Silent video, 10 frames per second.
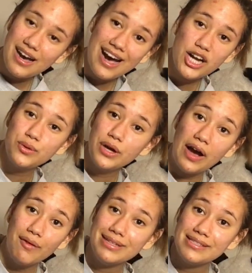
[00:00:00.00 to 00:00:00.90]
I don't know
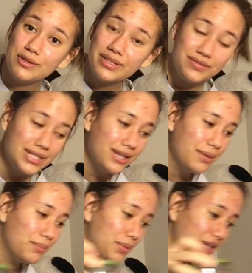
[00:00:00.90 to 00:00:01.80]
how he's still living,
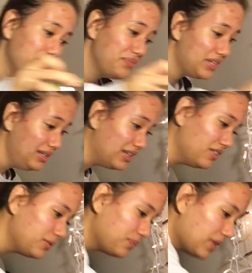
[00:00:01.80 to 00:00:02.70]
but he
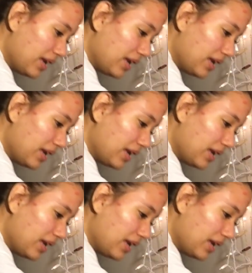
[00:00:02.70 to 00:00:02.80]
is.